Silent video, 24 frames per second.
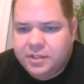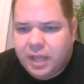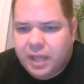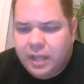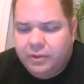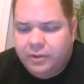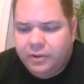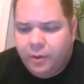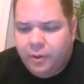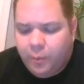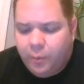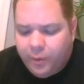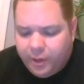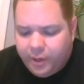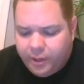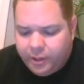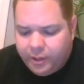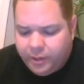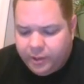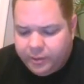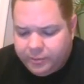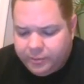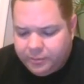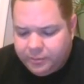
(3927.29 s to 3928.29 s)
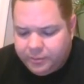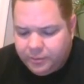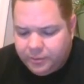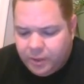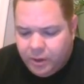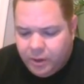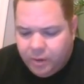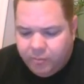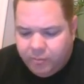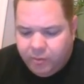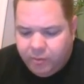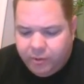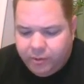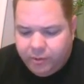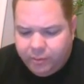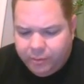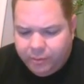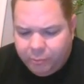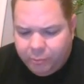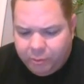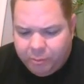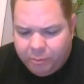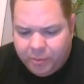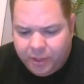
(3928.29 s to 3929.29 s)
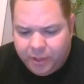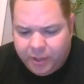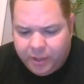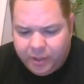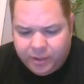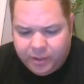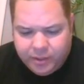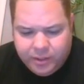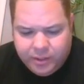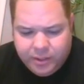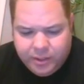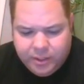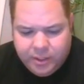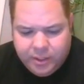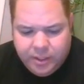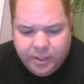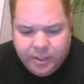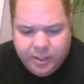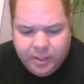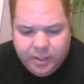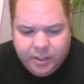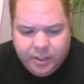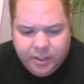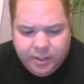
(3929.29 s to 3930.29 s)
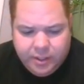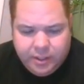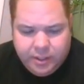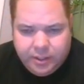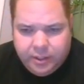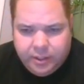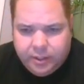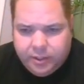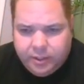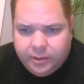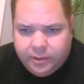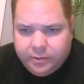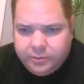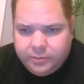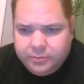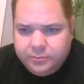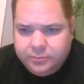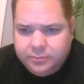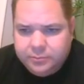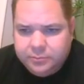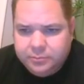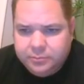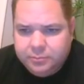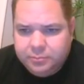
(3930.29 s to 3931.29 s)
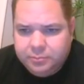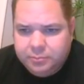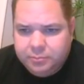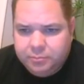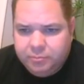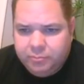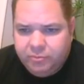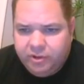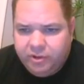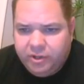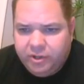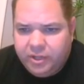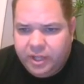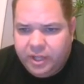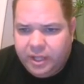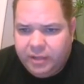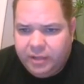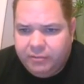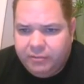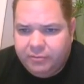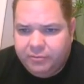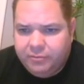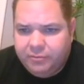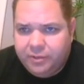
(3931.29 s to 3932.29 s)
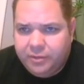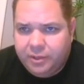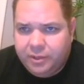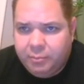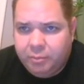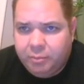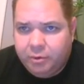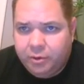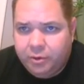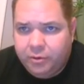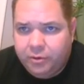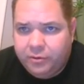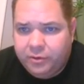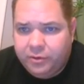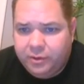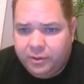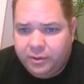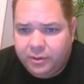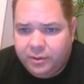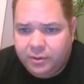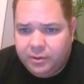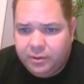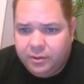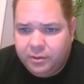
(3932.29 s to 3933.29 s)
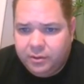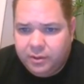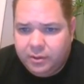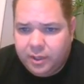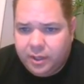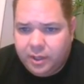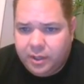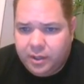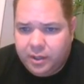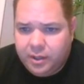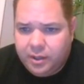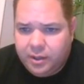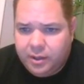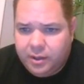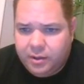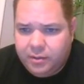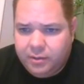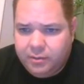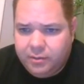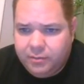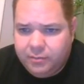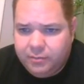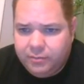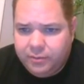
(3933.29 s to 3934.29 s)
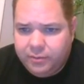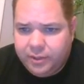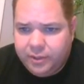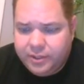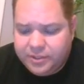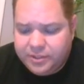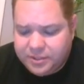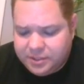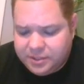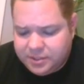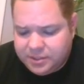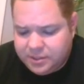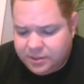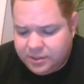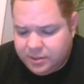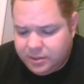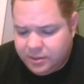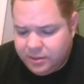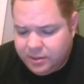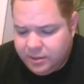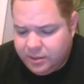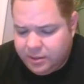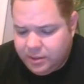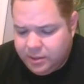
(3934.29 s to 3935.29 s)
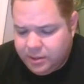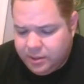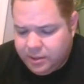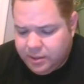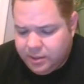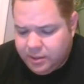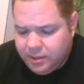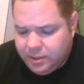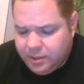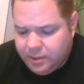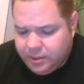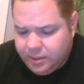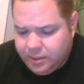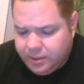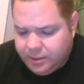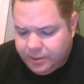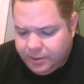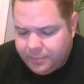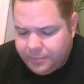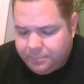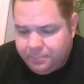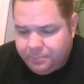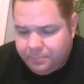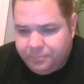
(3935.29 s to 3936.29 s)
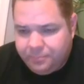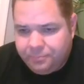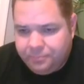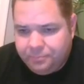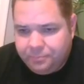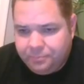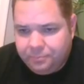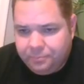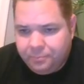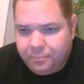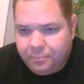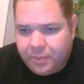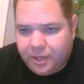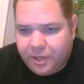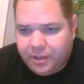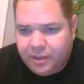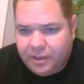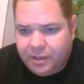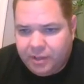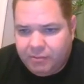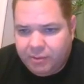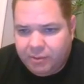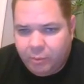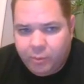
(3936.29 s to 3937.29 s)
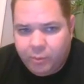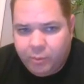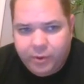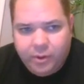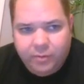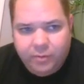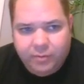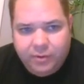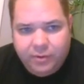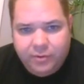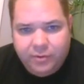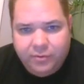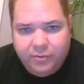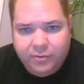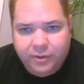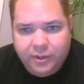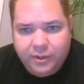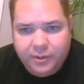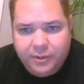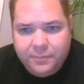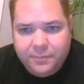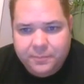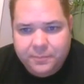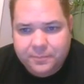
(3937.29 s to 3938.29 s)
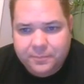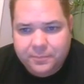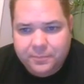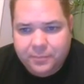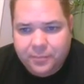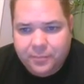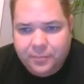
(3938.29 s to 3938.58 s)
I don't want to overdo it with my you know real life in person friends. Um, but I definitely will eventually.